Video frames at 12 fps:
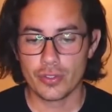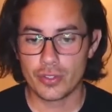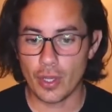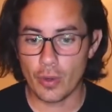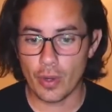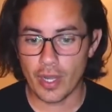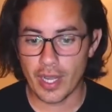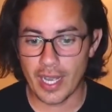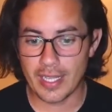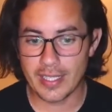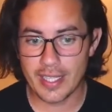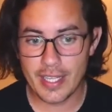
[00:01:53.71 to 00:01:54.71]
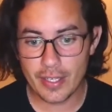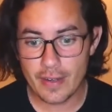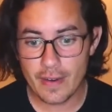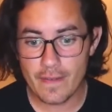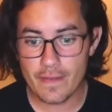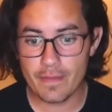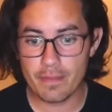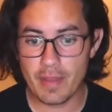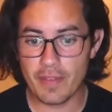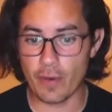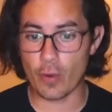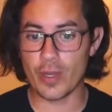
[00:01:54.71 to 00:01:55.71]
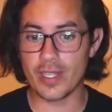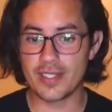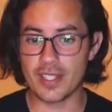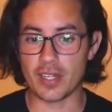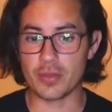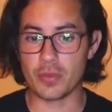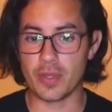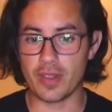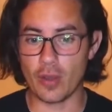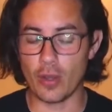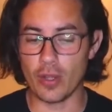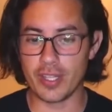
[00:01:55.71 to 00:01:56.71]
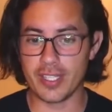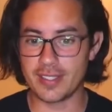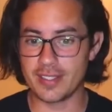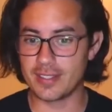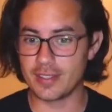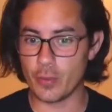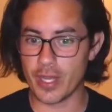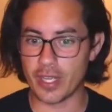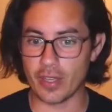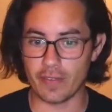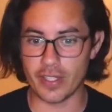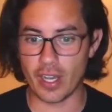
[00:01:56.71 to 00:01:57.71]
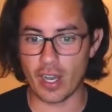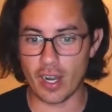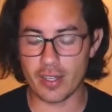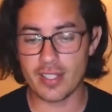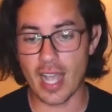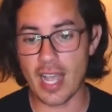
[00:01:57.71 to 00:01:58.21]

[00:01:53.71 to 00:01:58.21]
So, and here, before we start with all this week of the arts,